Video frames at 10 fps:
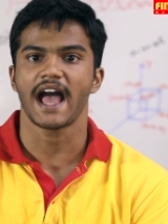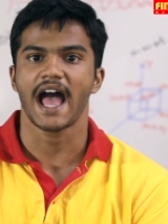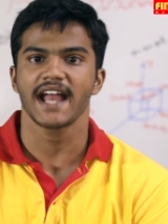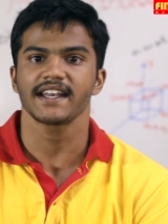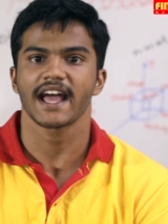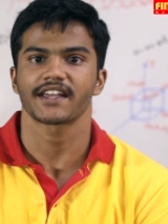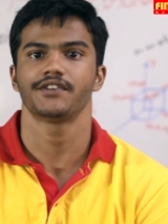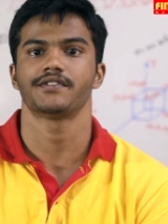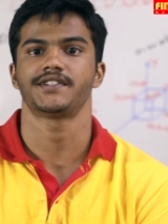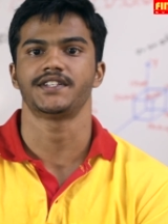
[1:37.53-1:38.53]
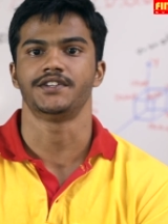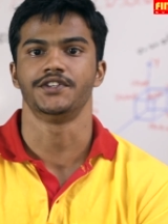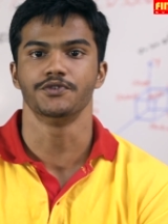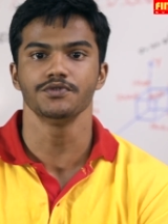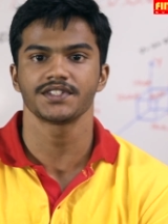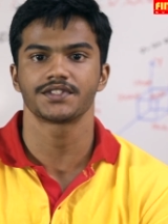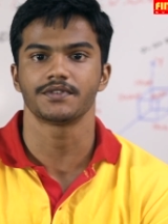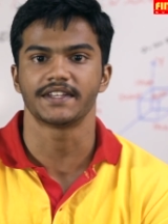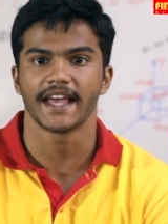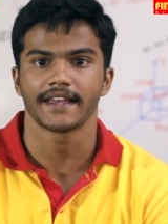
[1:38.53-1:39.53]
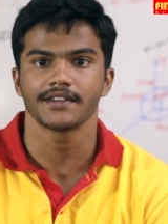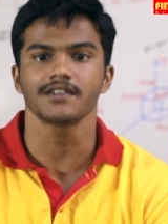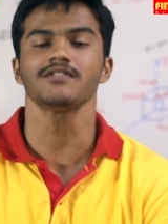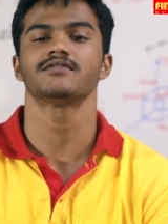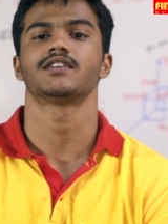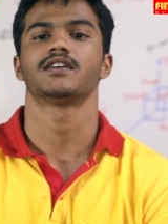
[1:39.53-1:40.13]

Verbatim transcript: and accuracy used together